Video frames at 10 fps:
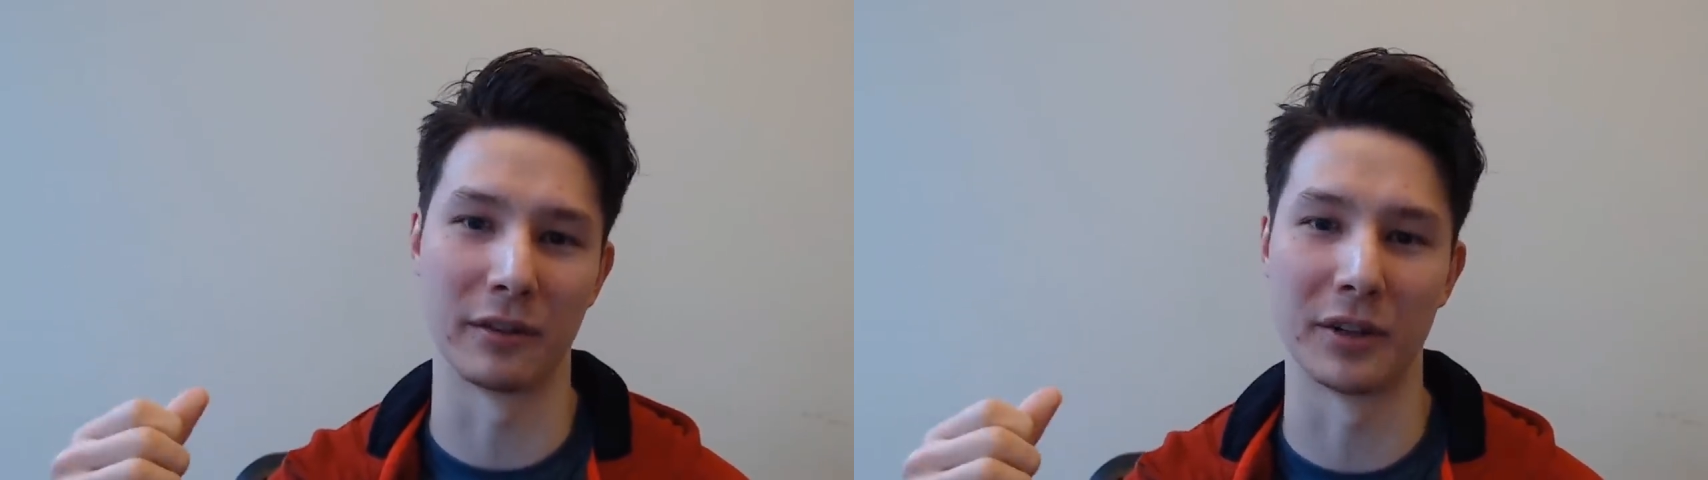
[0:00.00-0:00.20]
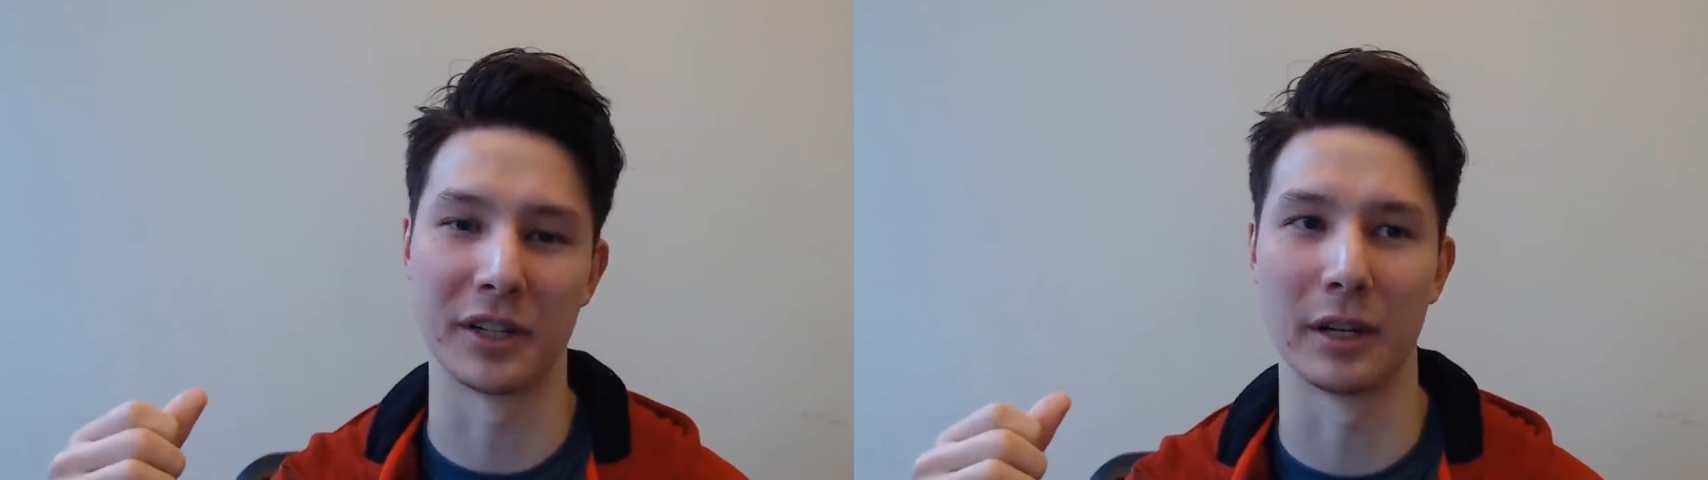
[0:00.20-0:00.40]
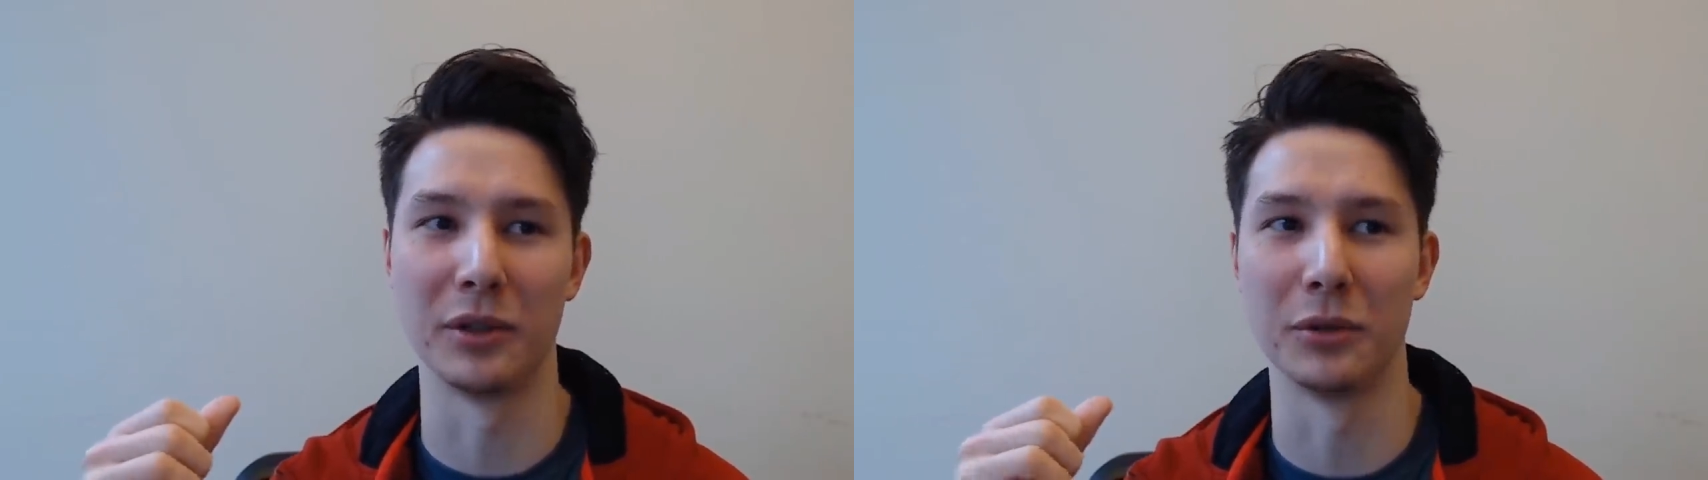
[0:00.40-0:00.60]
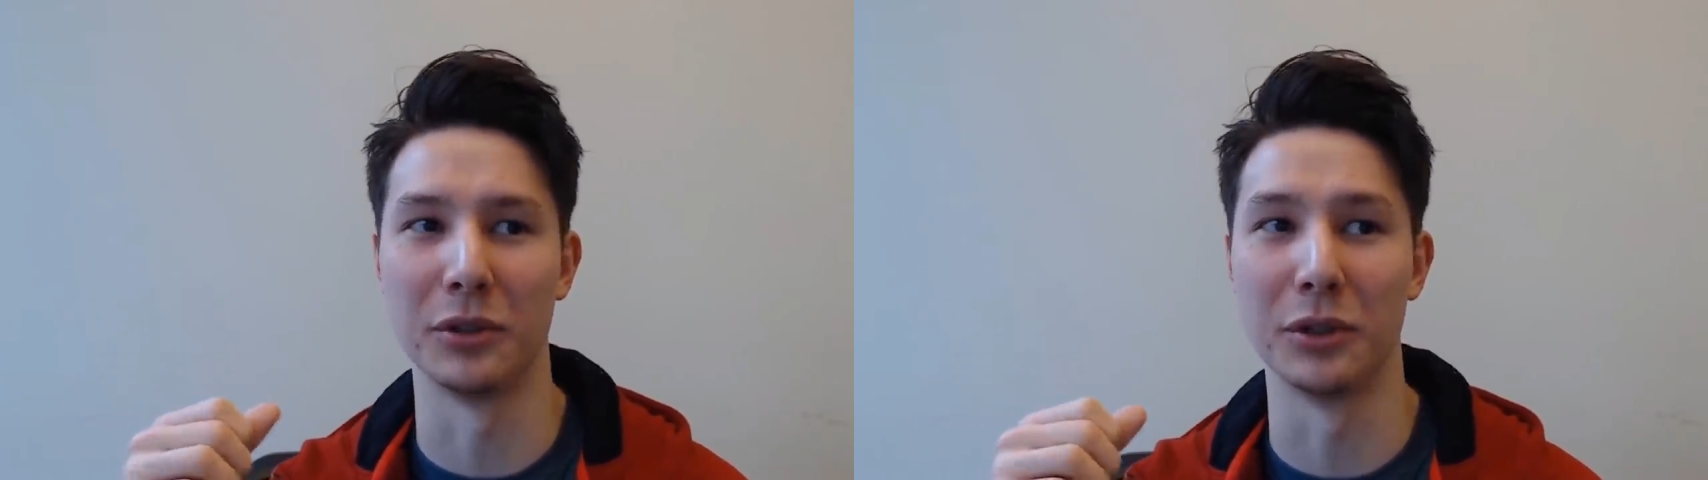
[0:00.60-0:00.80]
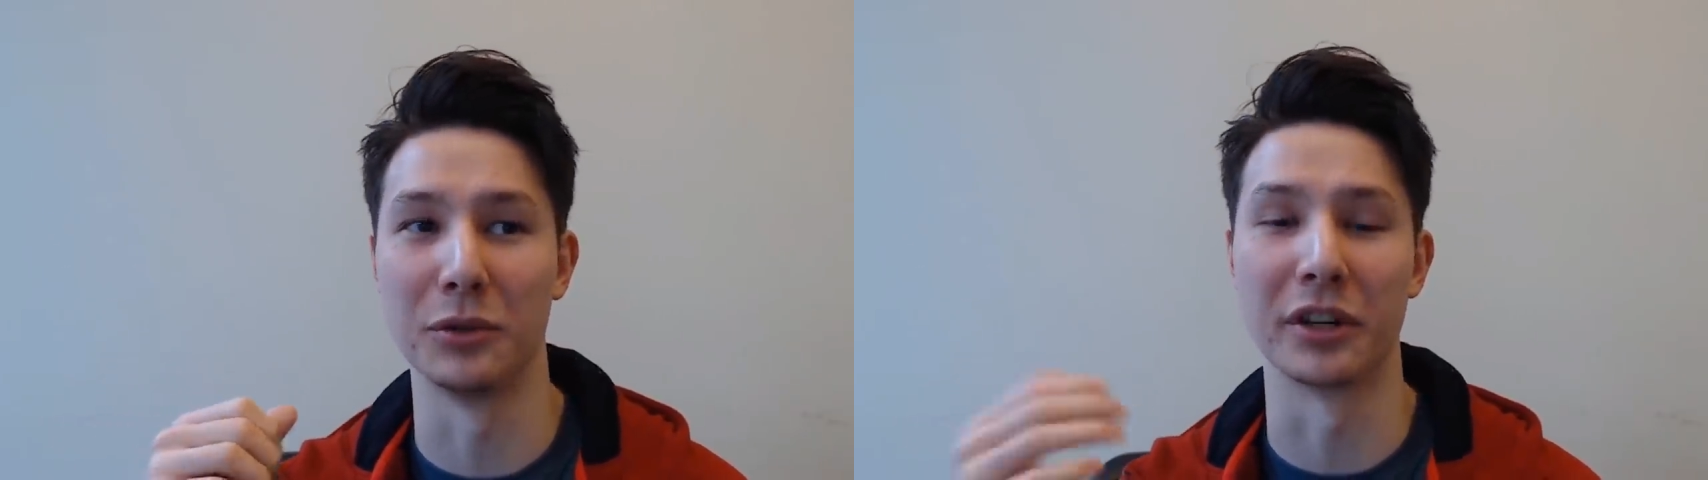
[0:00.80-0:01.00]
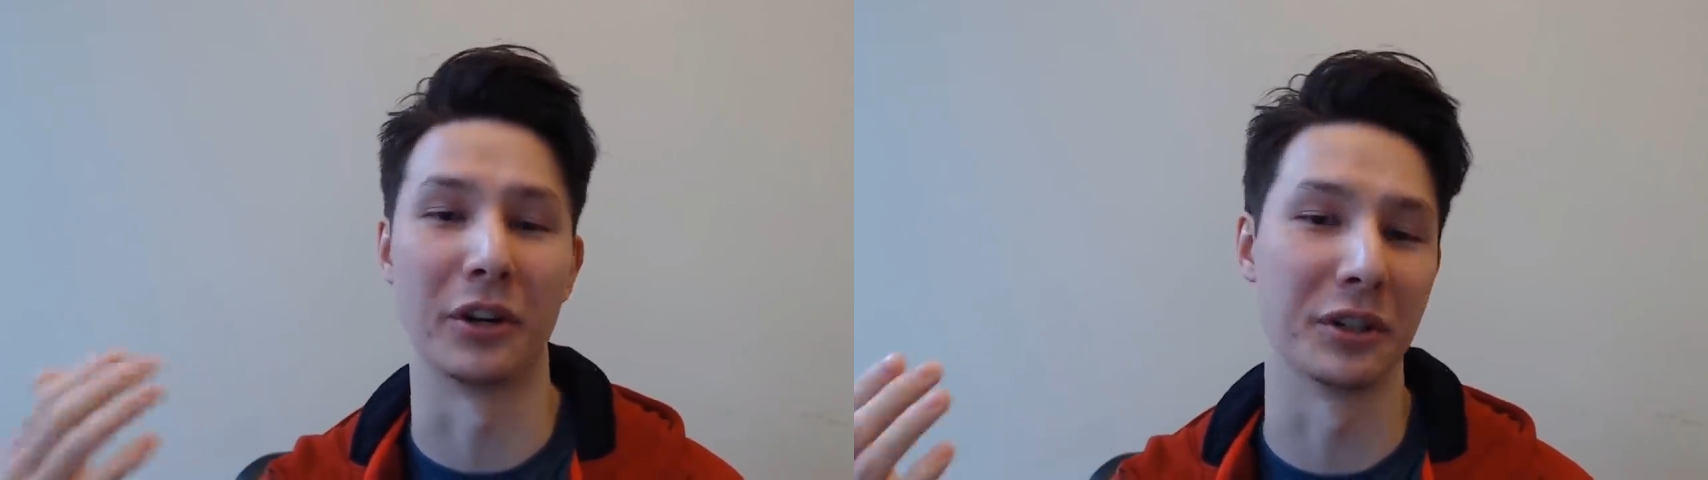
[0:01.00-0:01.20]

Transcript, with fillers: every time you use an